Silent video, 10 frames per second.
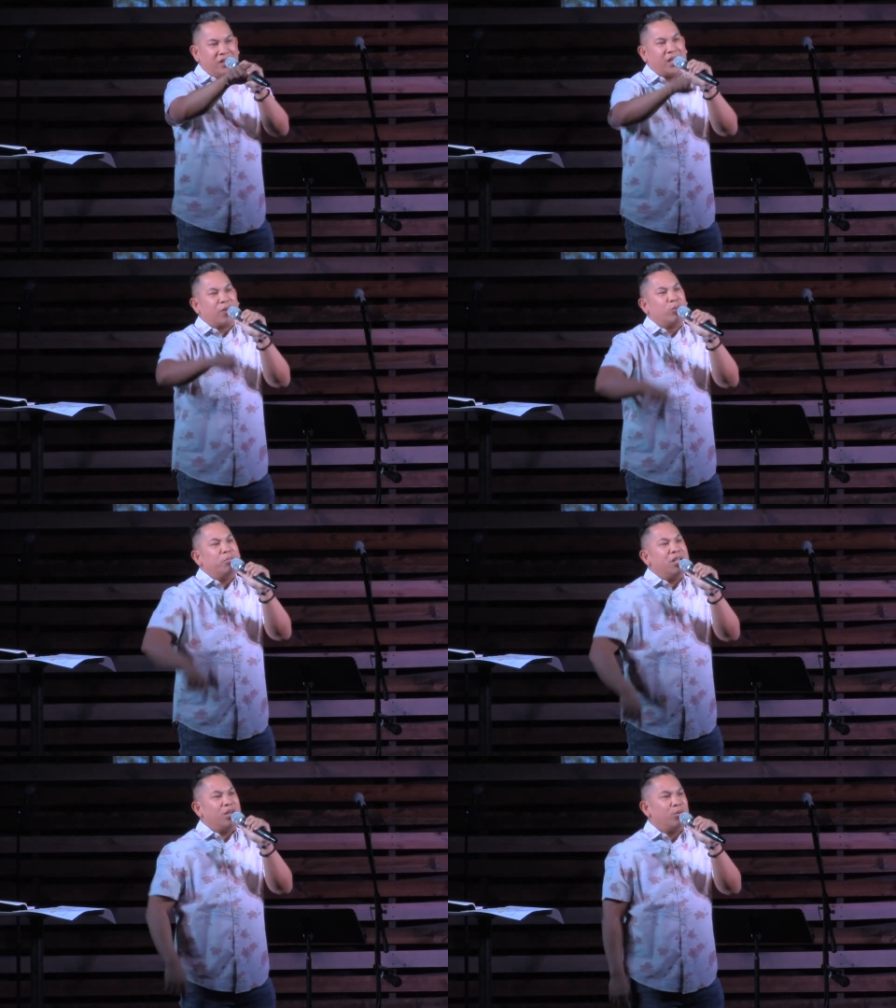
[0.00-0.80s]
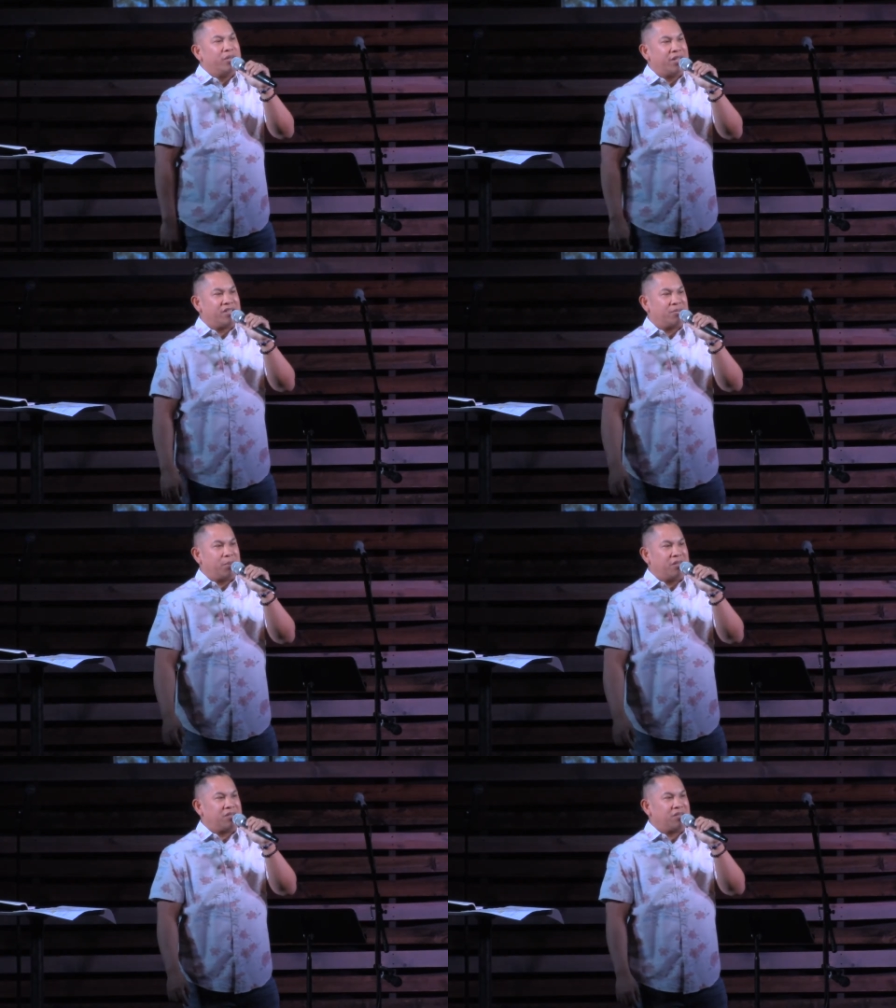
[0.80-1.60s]
God will meet you in that
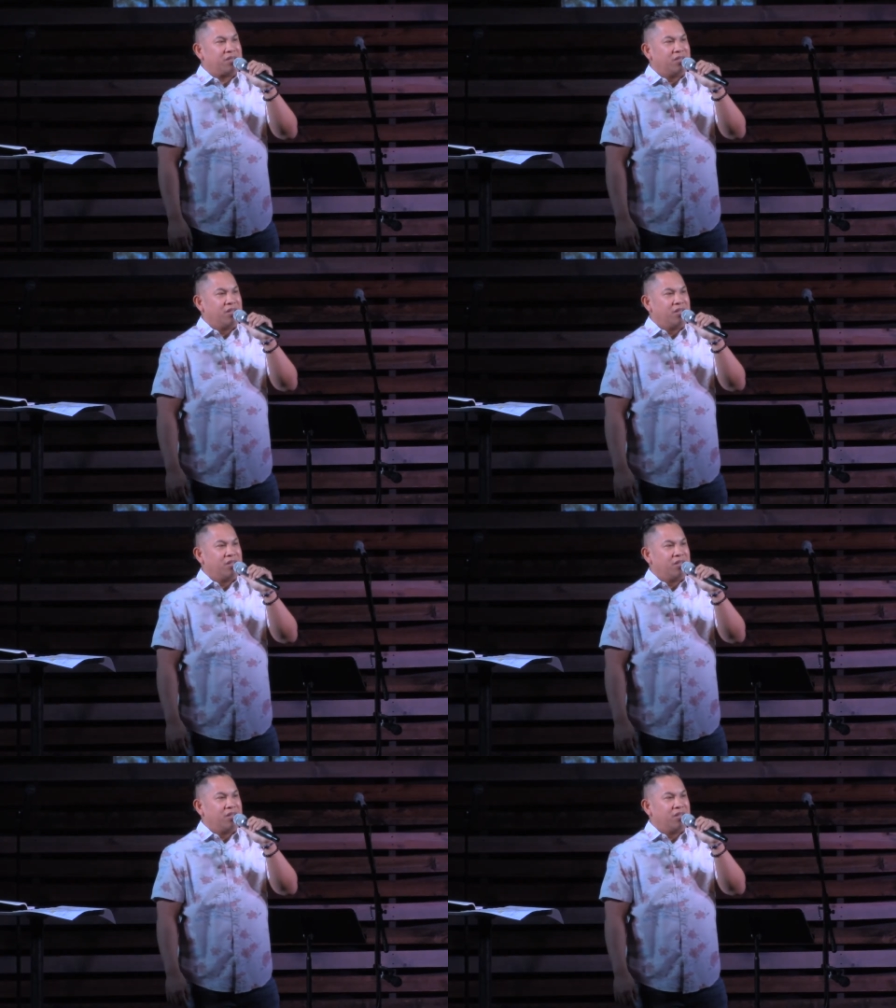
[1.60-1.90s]
space.